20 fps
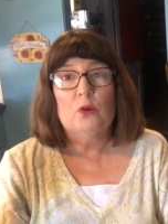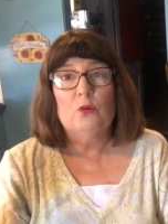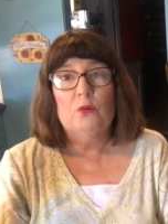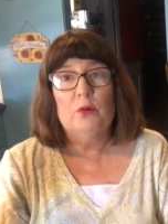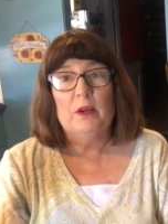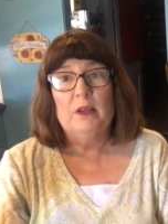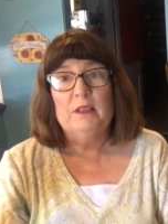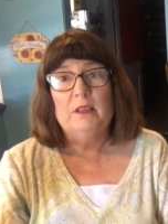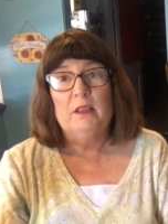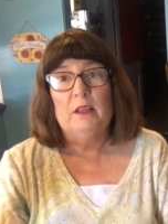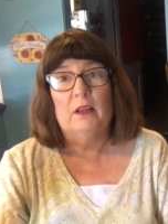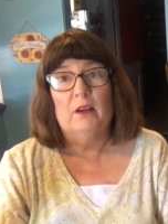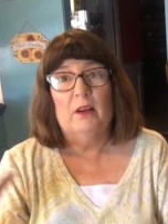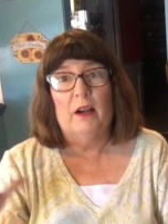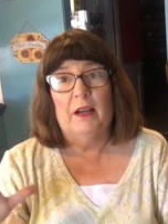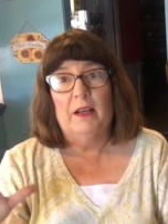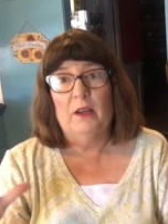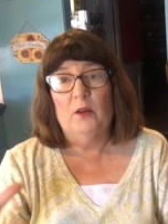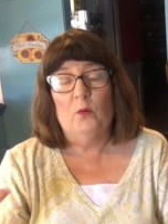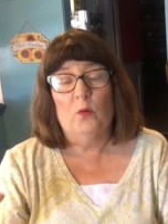crazy there,
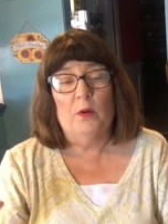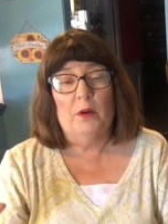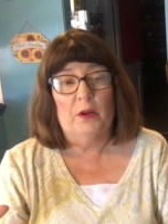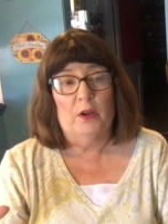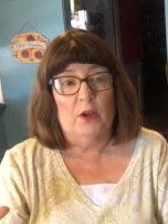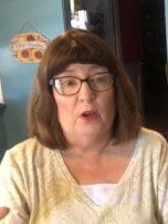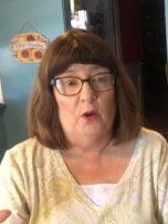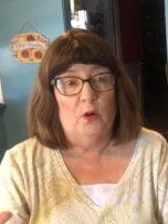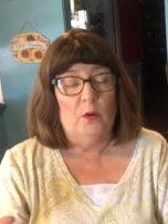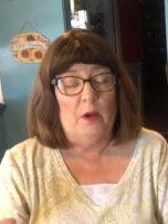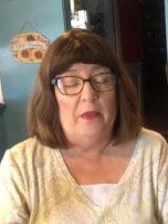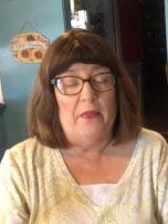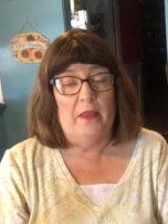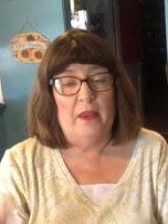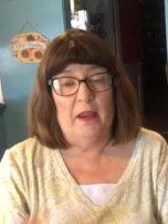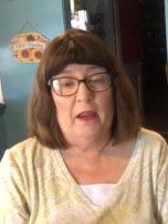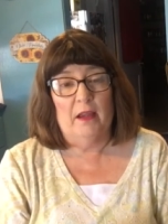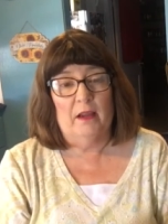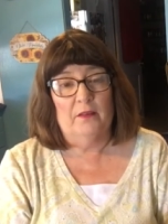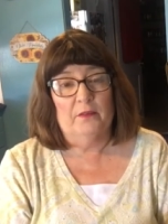I didn't want to go, and
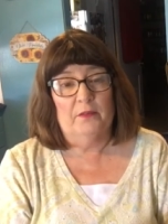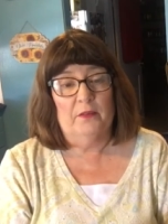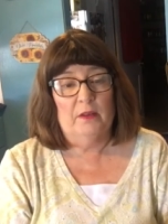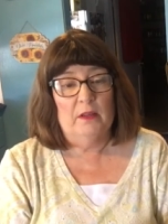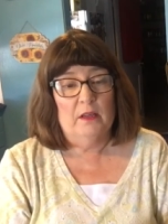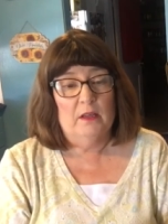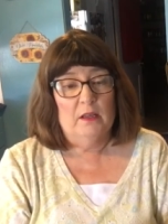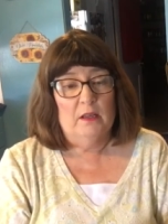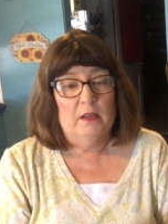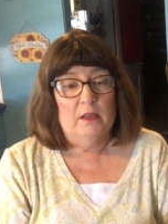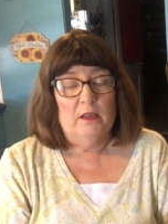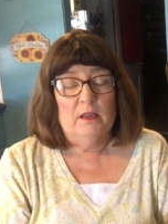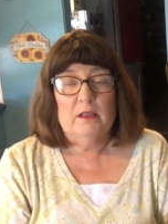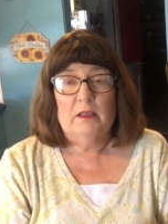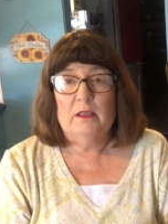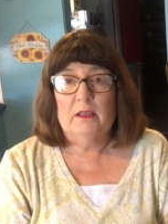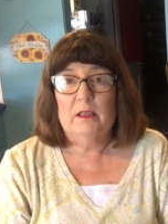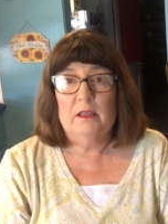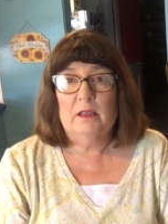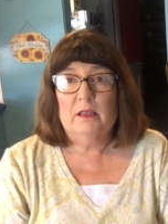they have
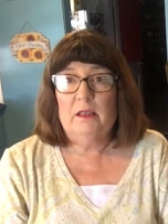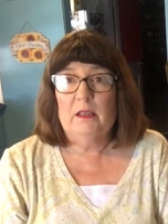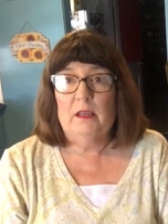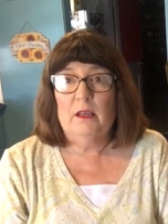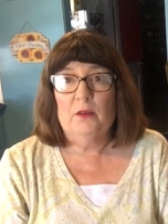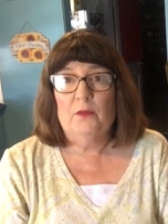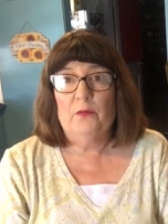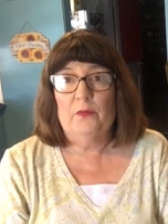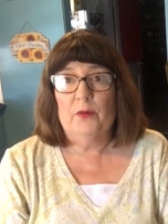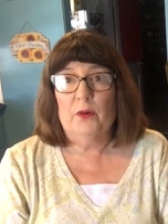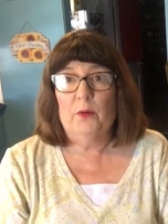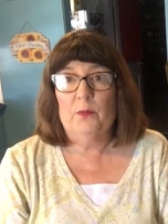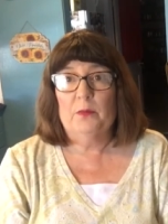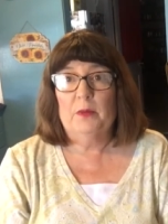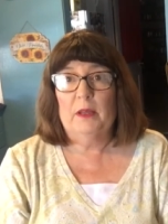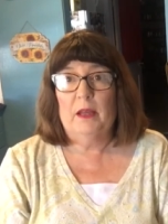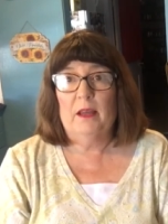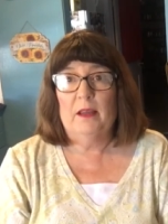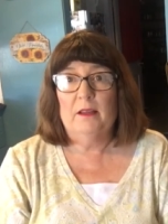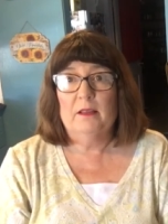60 confirmed
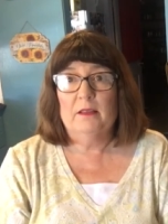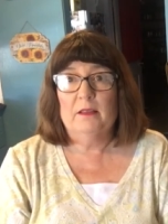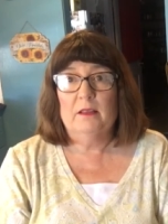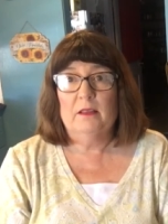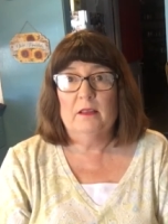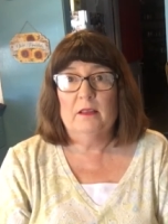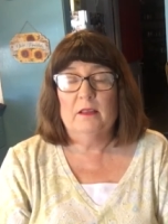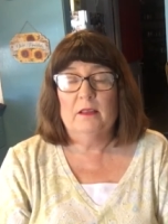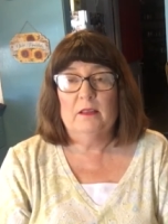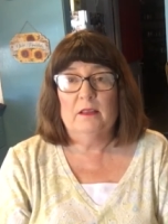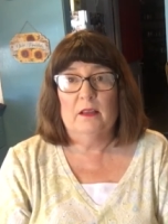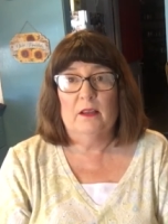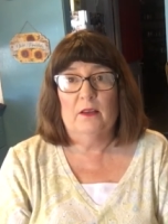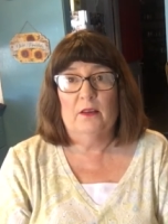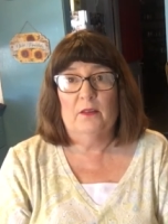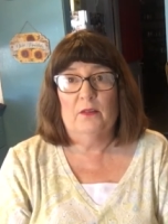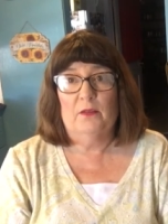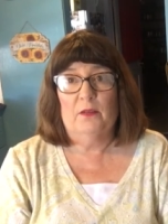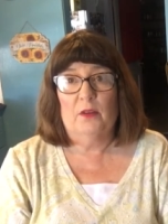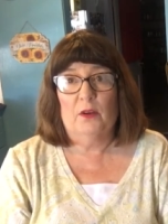cases
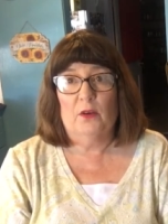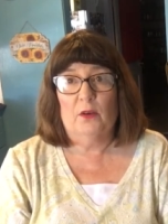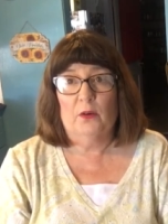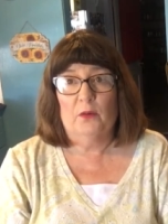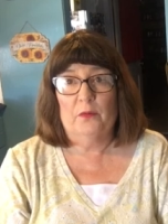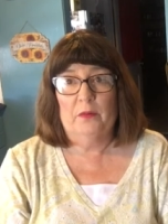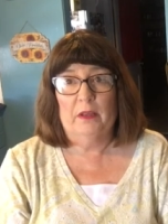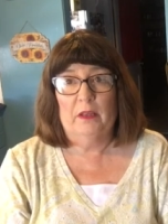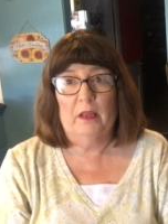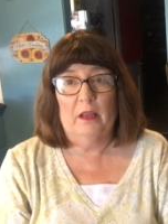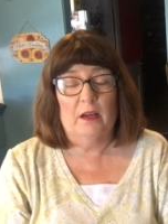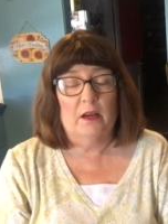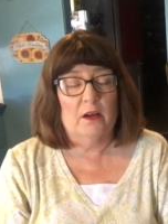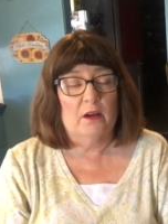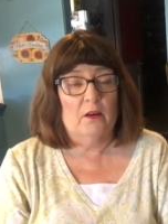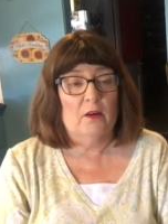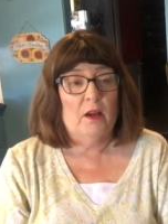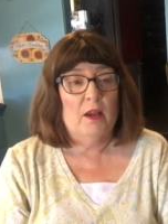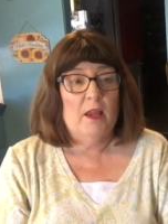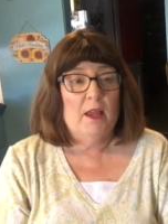of the COVID
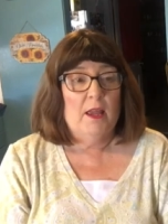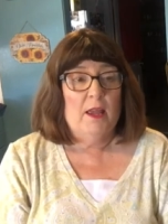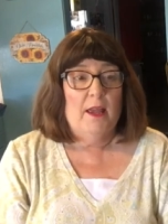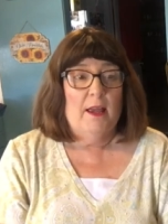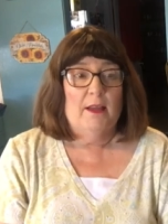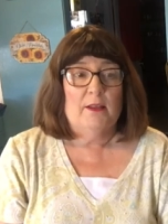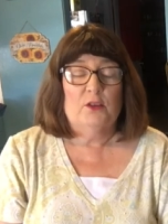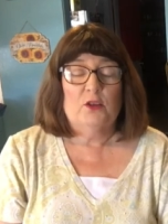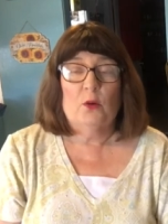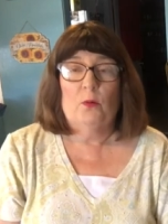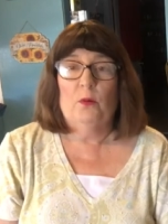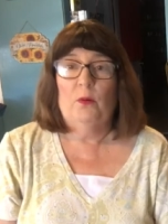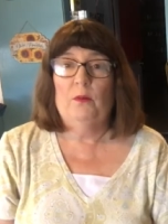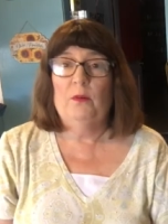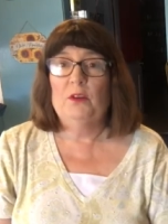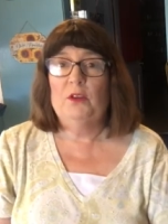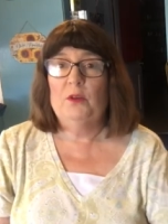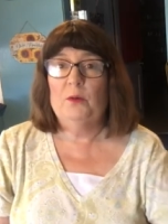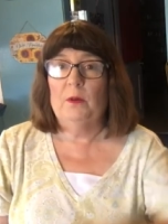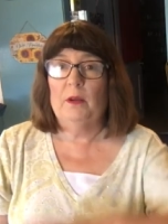there and so we
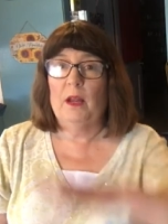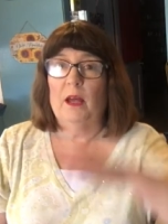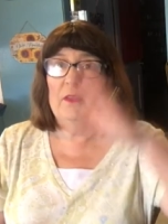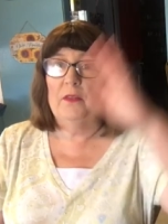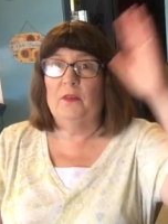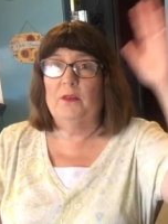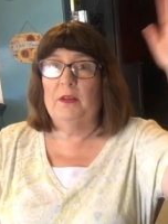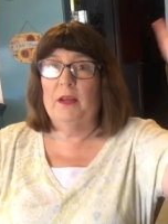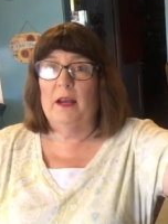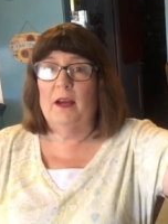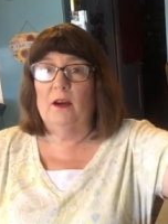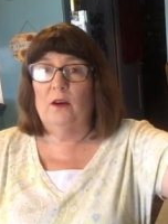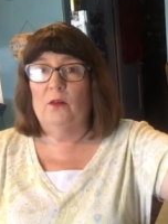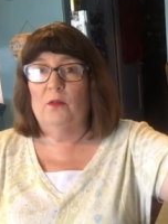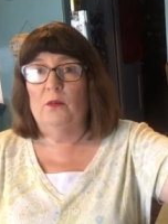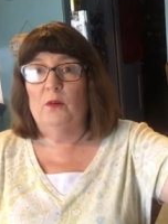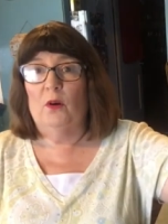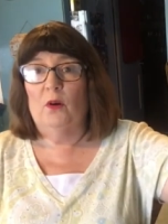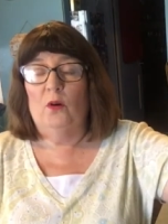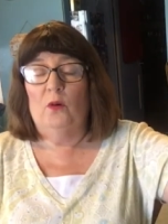went to another
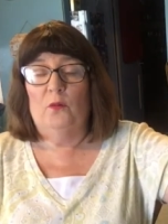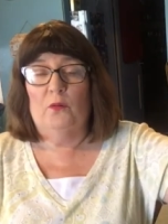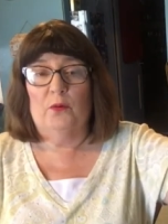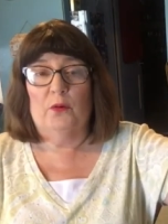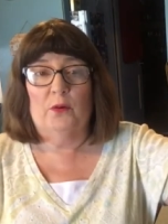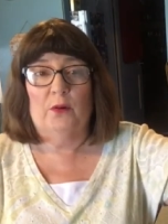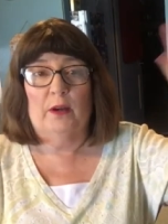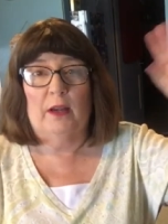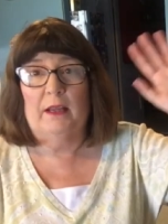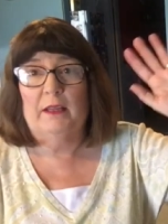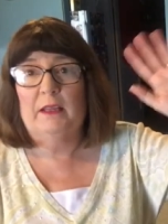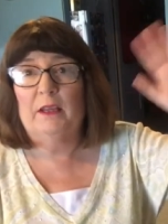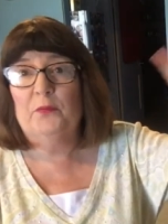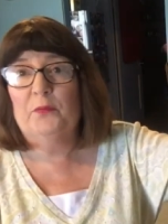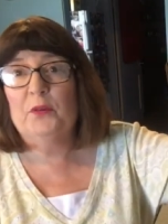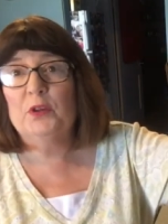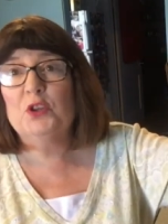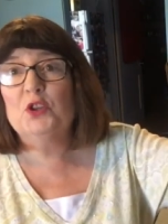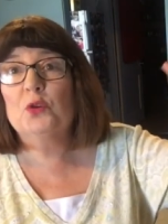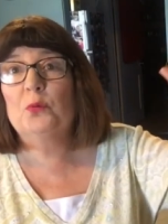town over a
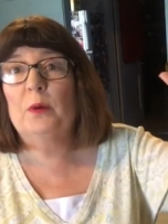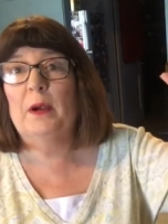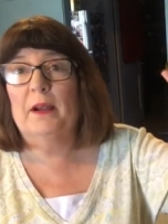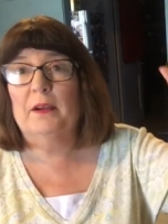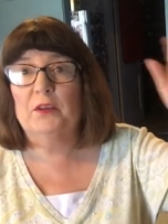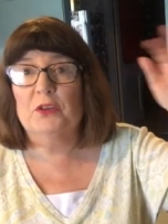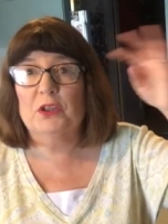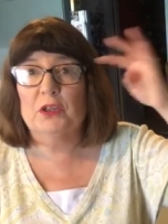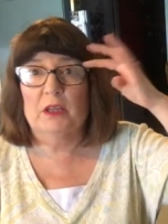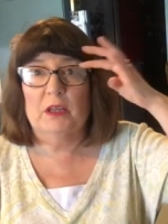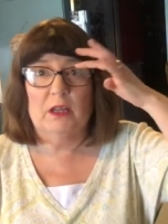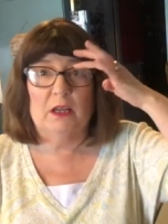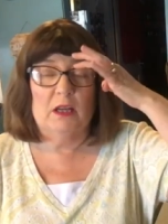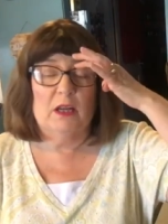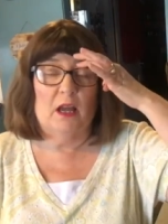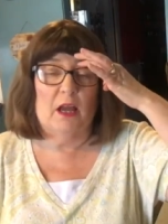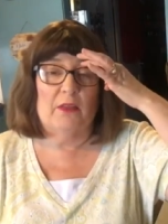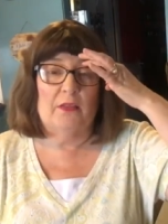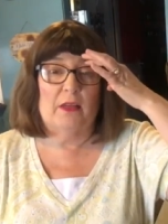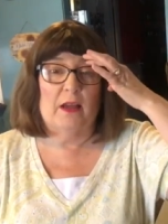different direction
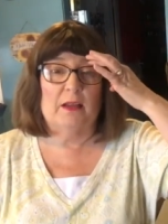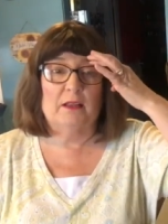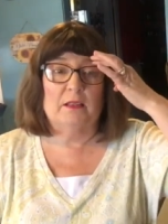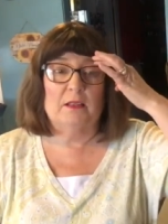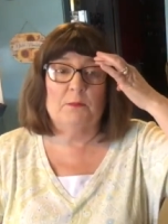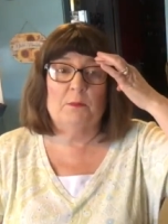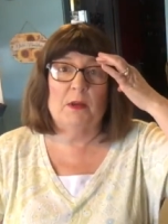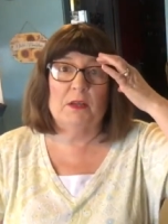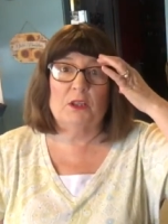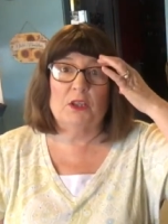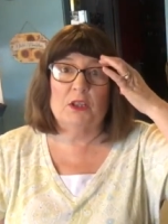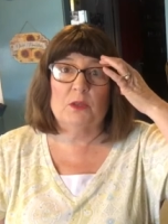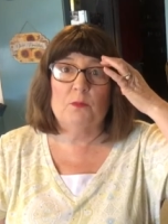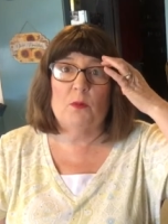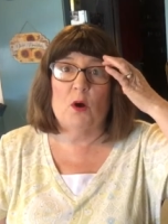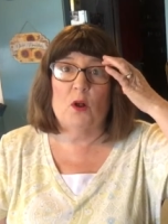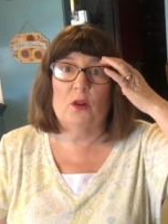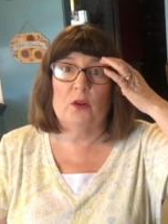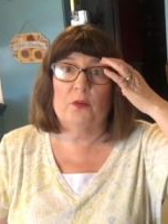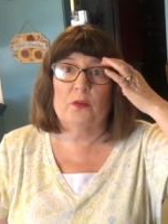that's much
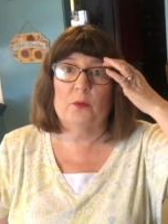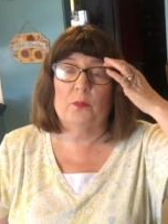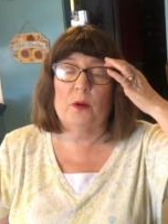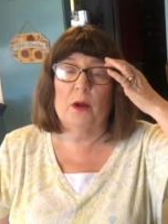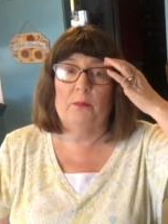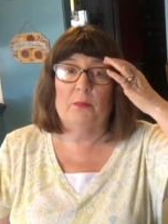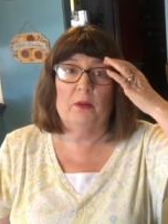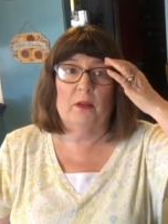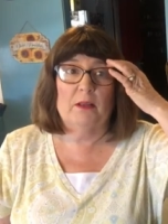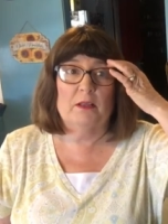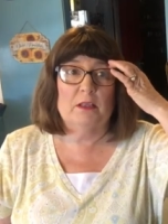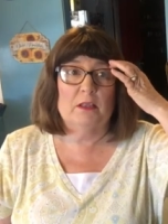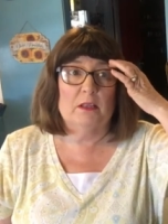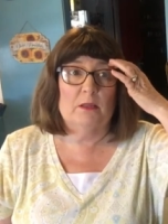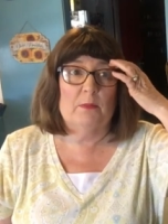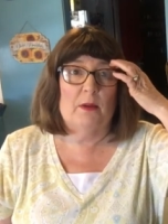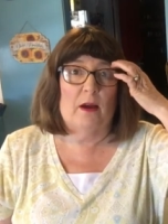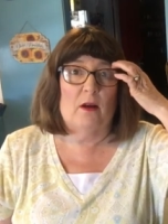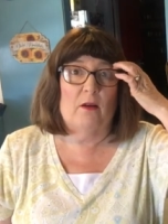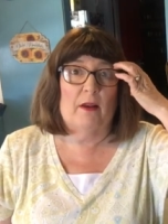smaller. Their population is
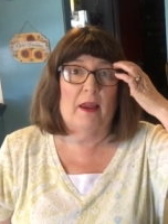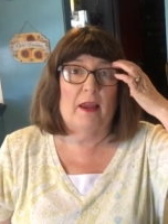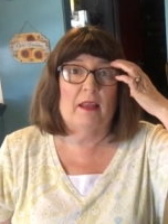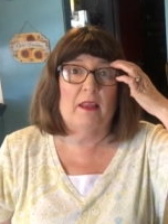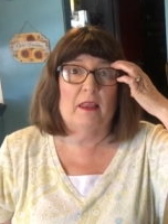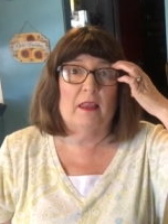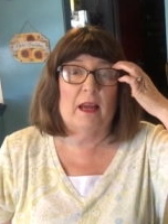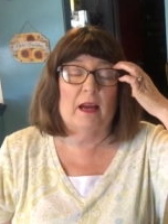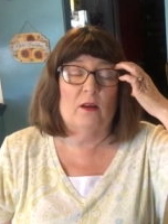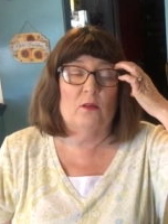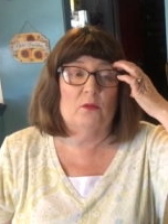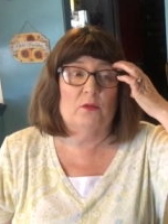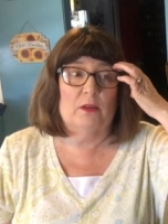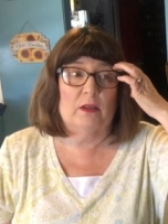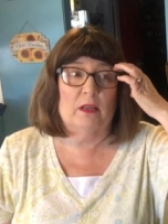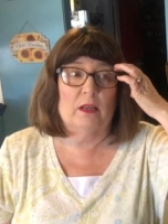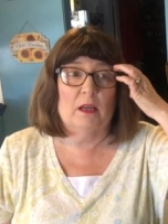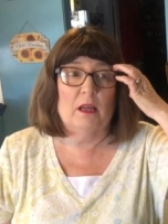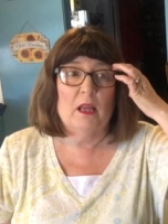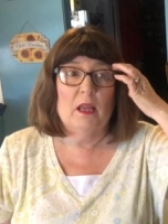about
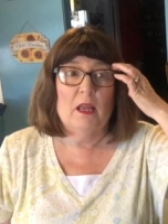8,000.